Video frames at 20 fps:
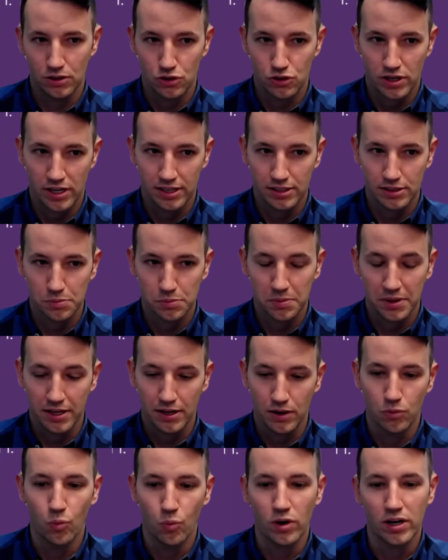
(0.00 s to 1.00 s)
transplant
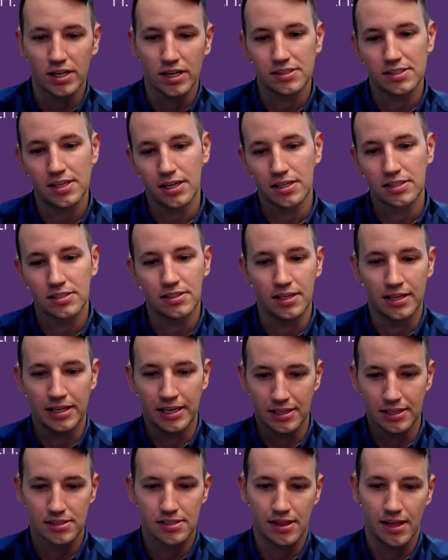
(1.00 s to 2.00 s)
and what it takes to
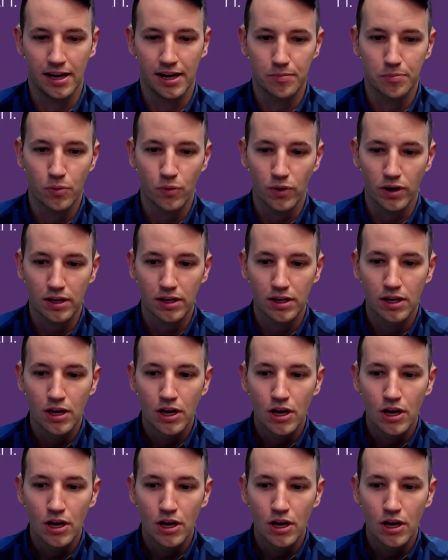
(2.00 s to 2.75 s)
get to that point.